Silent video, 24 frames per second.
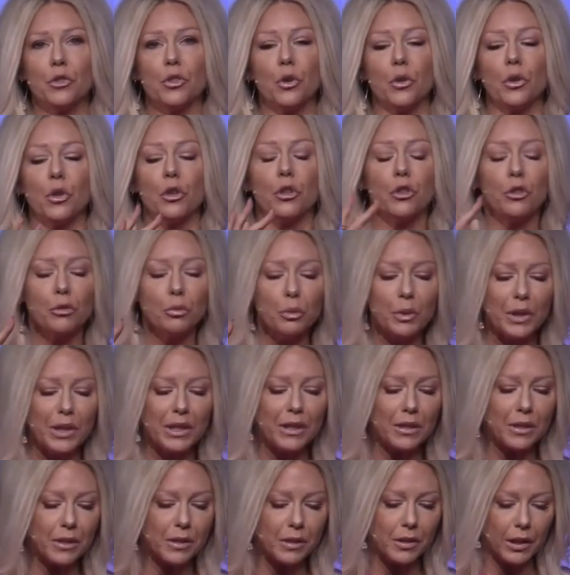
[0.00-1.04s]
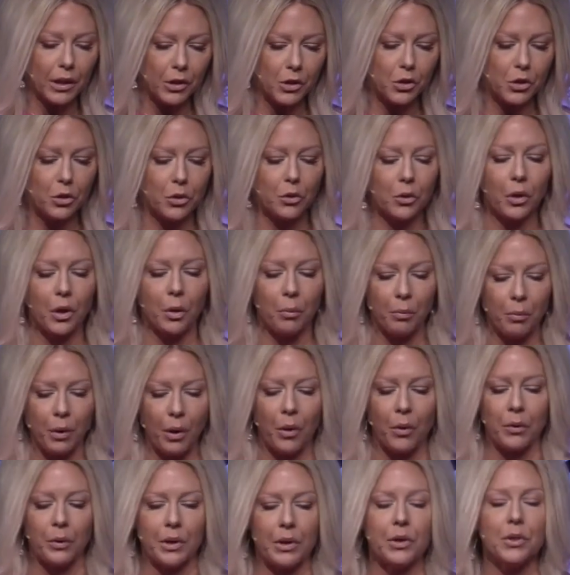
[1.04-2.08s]
So the three essential
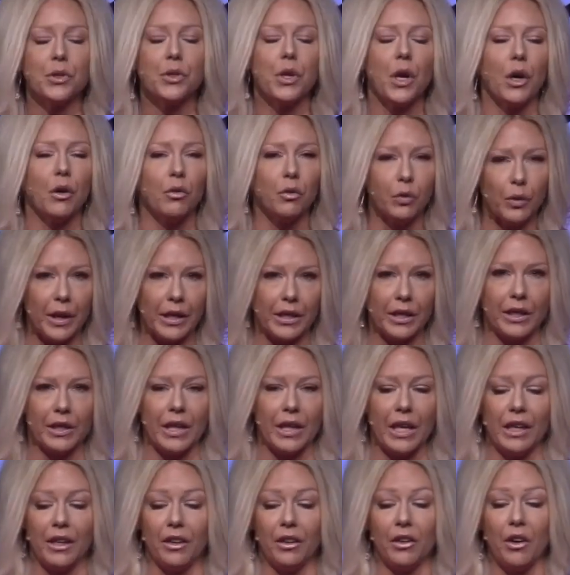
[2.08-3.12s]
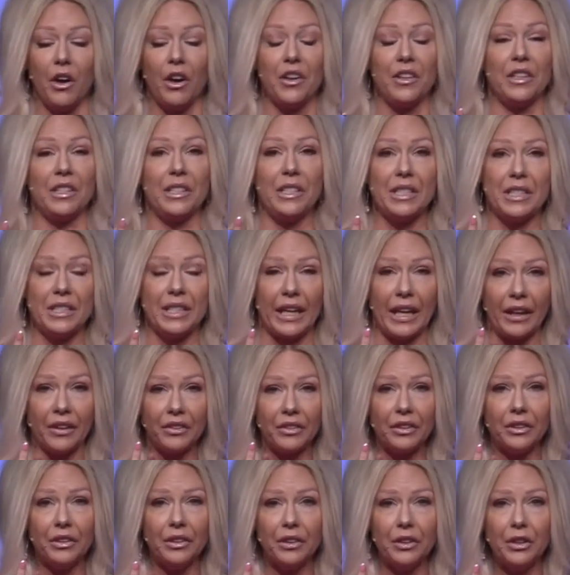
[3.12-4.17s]
components of regulating are the
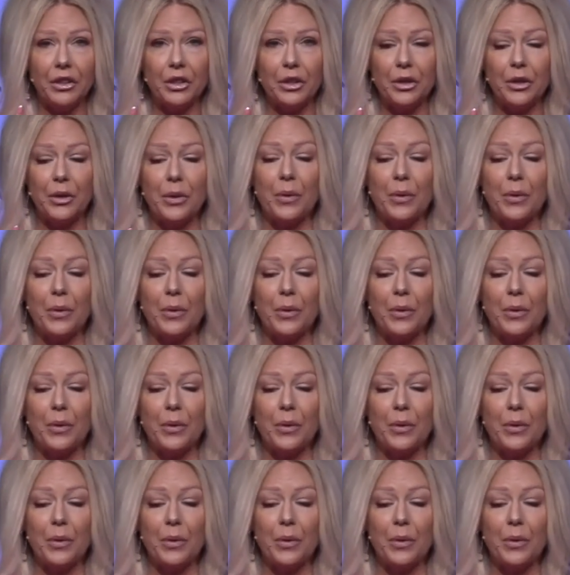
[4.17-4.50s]
standard,